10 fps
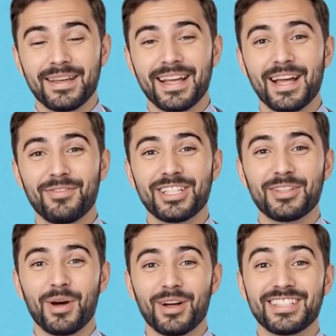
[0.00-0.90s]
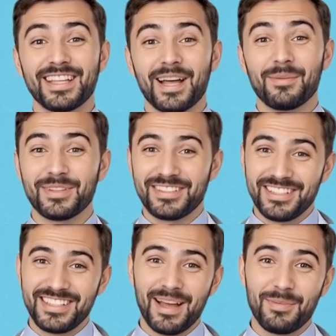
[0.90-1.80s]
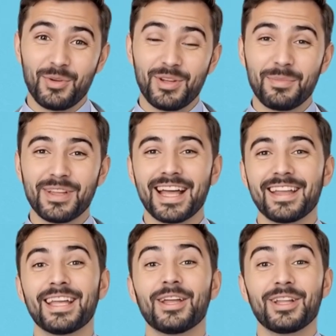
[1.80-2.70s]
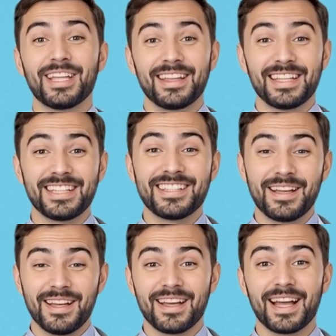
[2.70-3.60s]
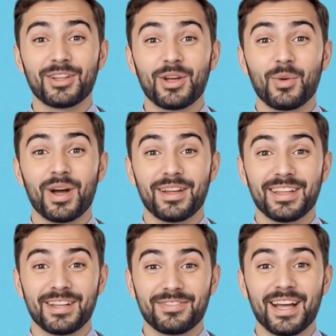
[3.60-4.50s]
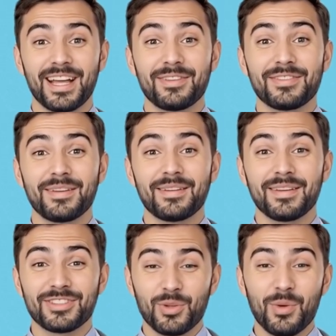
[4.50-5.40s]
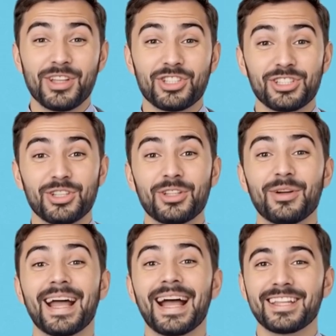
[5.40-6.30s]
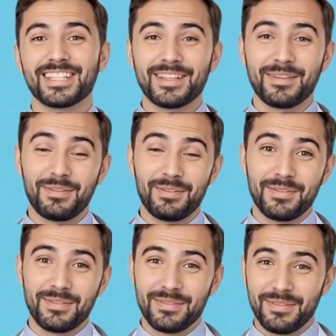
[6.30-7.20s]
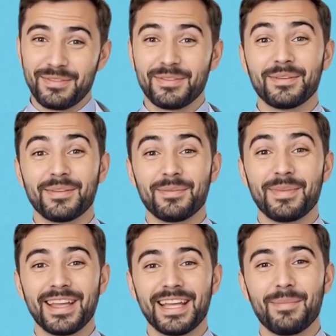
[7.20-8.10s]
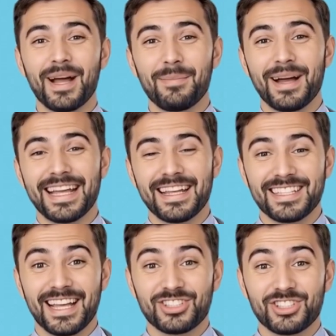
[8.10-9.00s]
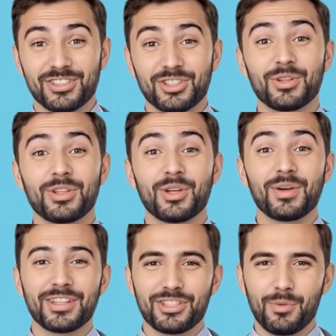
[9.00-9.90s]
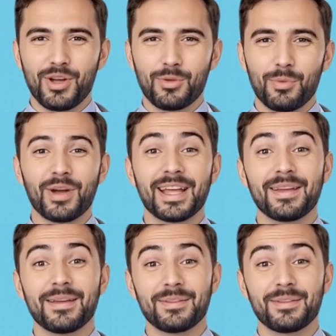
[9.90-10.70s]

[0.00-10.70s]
And every small step is a step toward protecting your kidneys and your quality of life. So what should you do next? Begin by paying attention to your urine tomorrow morning.